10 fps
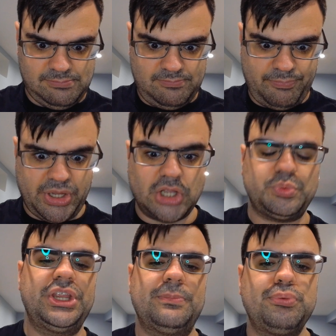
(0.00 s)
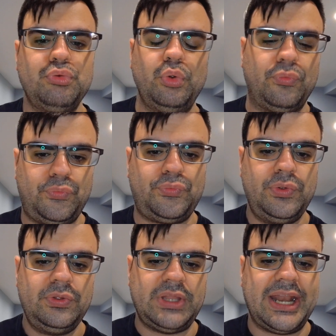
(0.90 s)
because we need proof
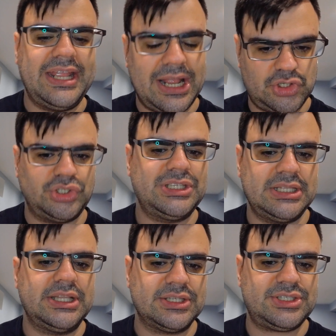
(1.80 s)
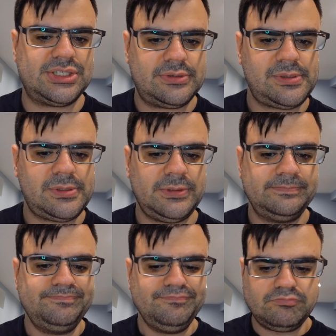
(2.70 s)
that he actually did this.
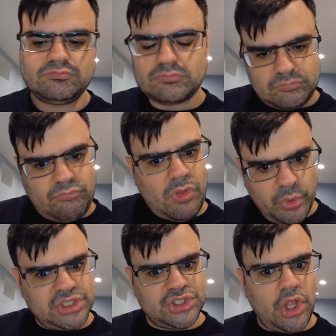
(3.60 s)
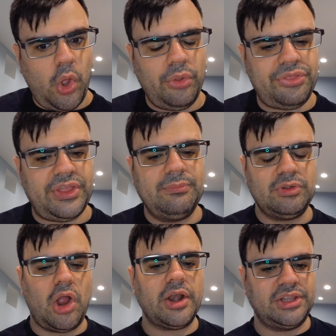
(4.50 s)
Which is the whole thing
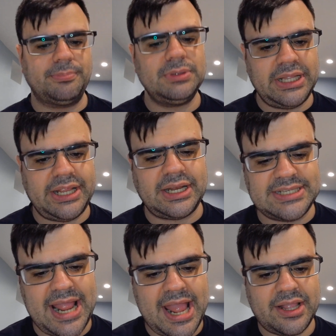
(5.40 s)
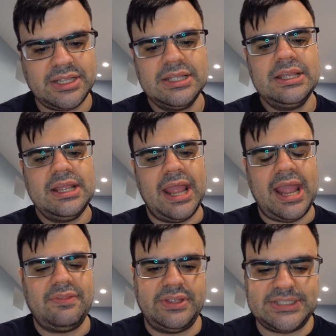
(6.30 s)
regarding the plant attack
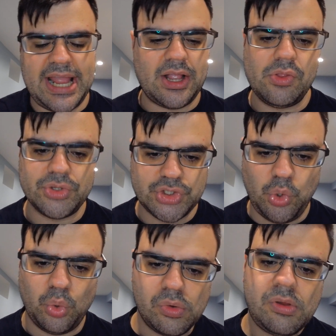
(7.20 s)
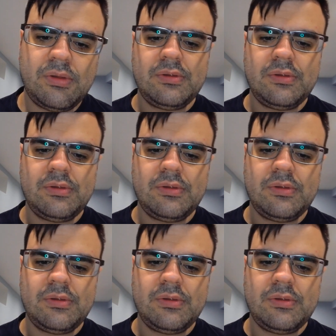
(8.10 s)
and the attack on the school.